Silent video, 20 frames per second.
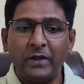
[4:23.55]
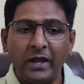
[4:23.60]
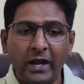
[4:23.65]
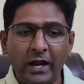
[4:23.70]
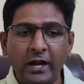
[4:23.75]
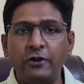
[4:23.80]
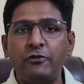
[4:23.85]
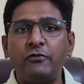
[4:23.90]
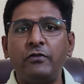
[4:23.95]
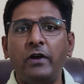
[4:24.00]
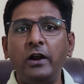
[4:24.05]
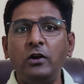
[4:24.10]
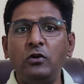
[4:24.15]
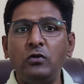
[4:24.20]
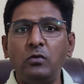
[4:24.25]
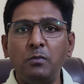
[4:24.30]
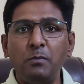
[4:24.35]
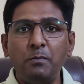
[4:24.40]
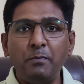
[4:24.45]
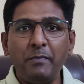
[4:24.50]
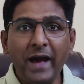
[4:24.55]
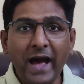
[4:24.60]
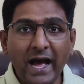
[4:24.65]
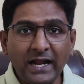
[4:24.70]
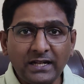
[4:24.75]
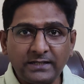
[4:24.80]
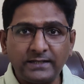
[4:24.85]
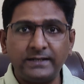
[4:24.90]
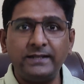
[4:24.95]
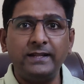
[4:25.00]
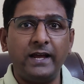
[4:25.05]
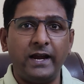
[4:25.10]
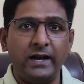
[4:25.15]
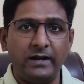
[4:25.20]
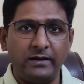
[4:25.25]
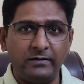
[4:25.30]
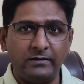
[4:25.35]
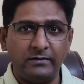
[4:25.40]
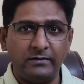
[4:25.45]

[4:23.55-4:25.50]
and try to match that,